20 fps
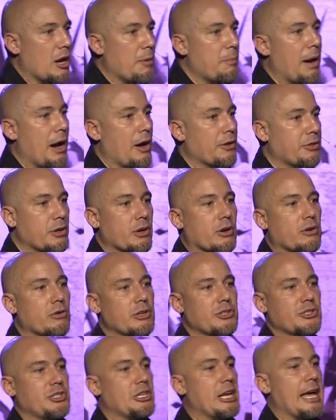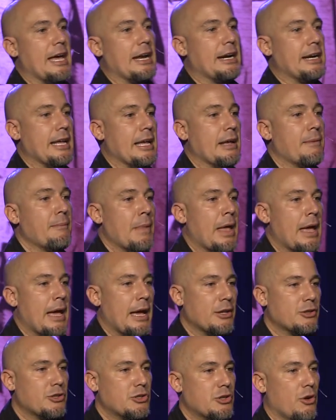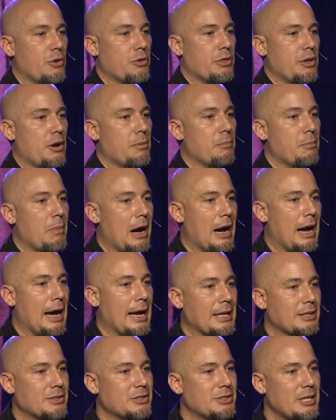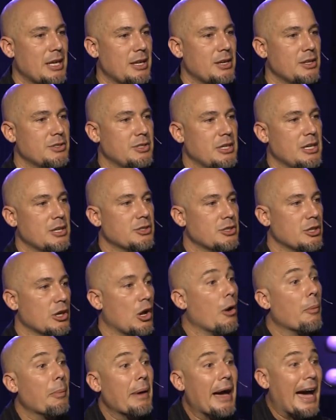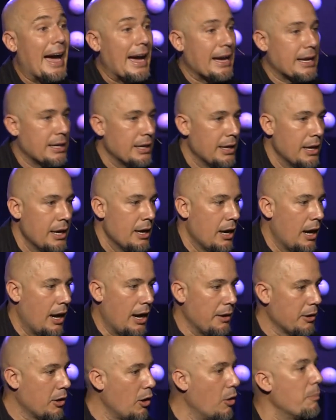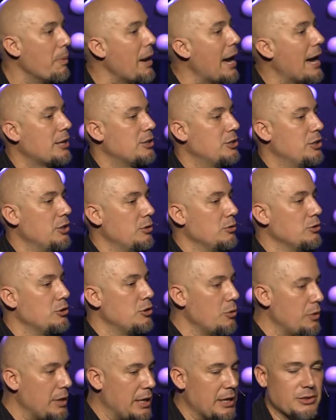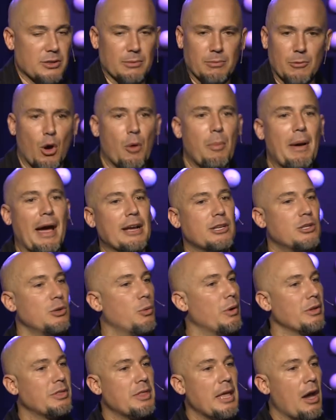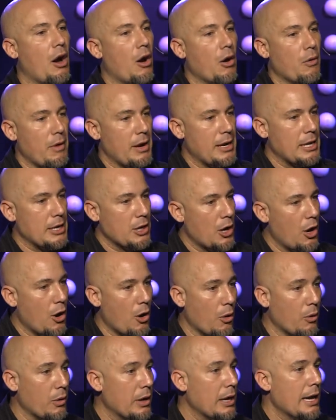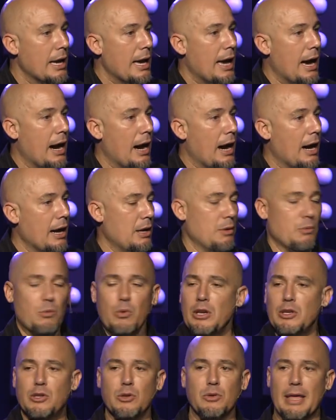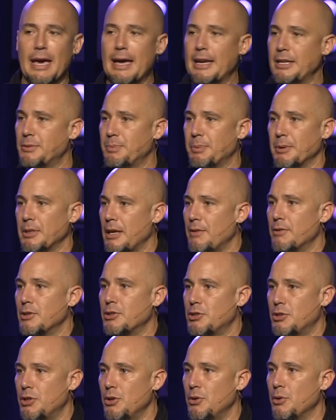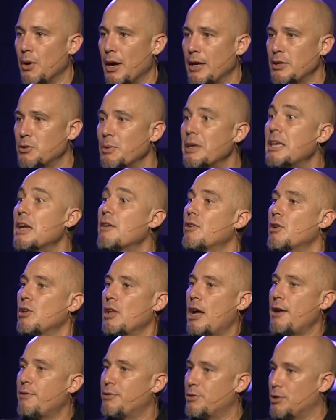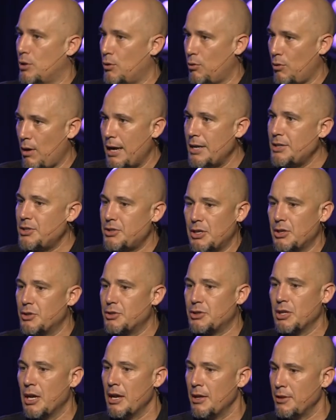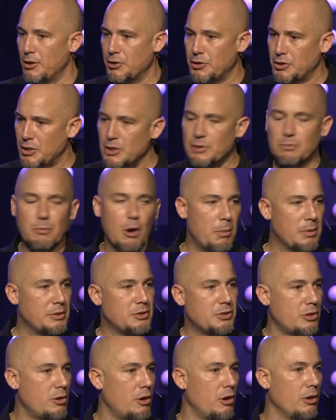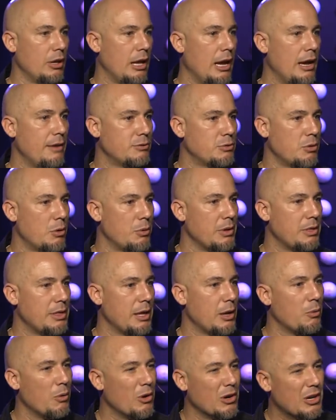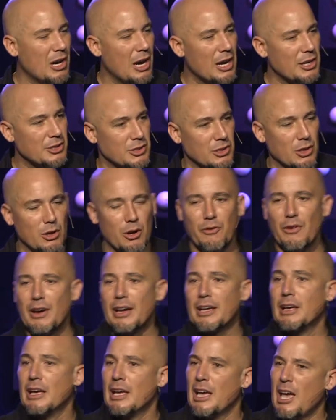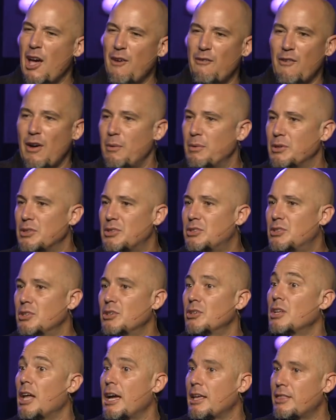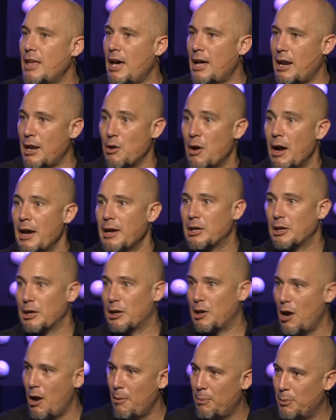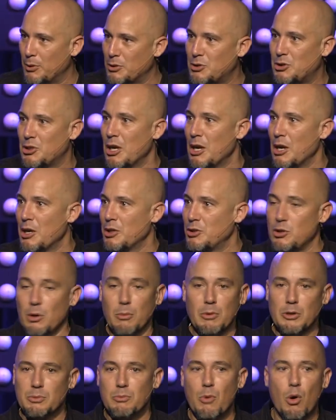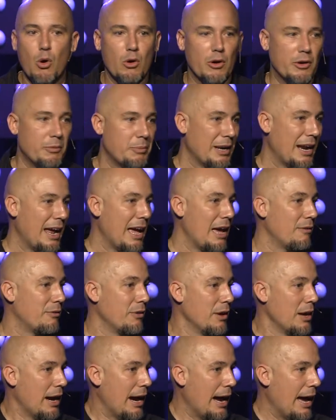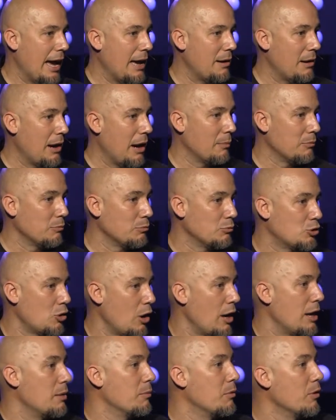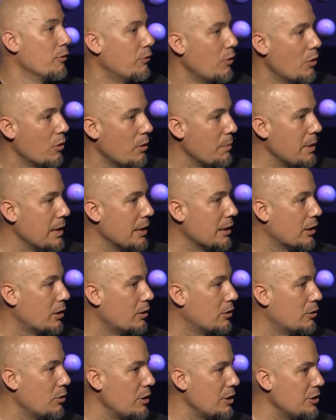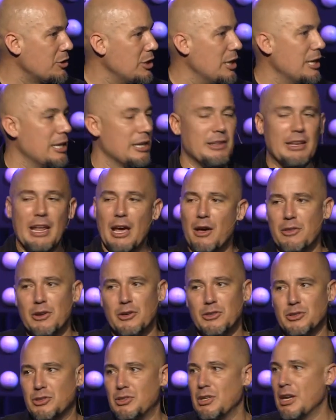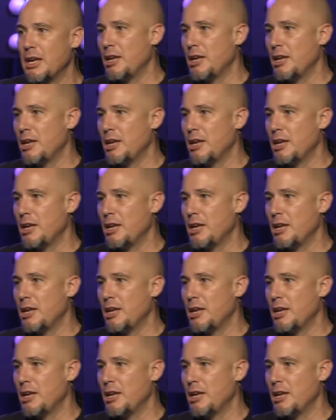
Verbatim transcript: about their Christianity. And so their mind's tendency is to go back uh, go back to Judaism, go back to what they already know. Uh, and we do that as believers too. As we give our life to Christ, there's, there's these moments in our lives where we think, well, gosh, you know, if I, if I was still like that, you know, I could accomplish so much more, but I have, I, I'm trying to move forward being a Christian, and now there's,